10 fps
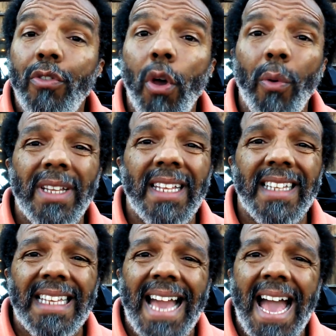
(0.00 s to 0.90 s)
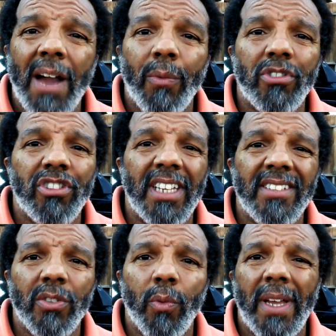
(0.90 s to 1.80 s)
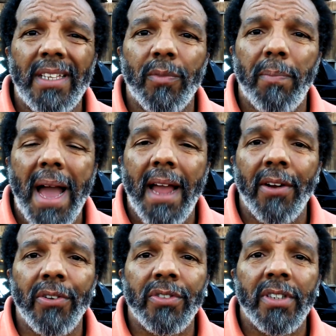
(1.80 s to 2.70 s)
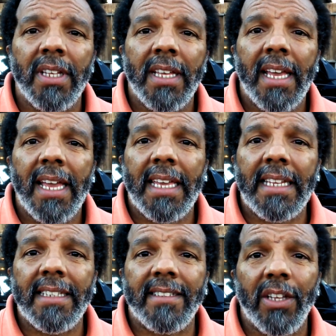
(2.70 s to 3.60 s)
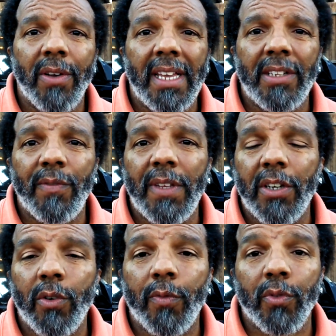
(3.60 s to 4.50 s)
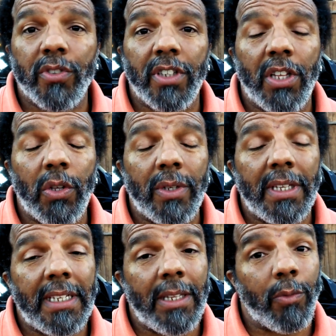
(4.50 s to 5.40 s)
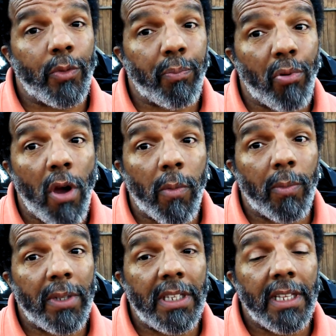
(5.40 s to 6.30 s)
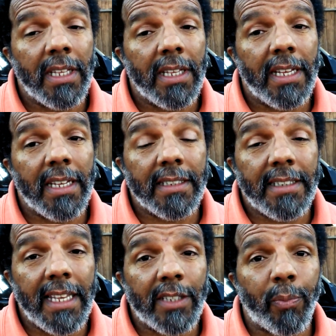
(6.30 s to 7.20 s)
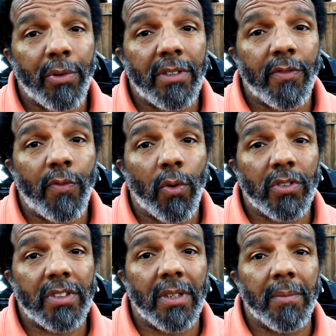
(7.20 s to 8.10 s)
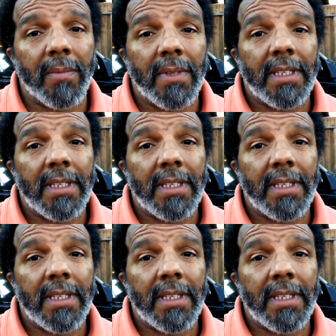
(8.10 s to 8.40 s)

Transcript: Knowing that the guy was chasing away his buyers and he still had the vehicle for sale and he was probably desperate for some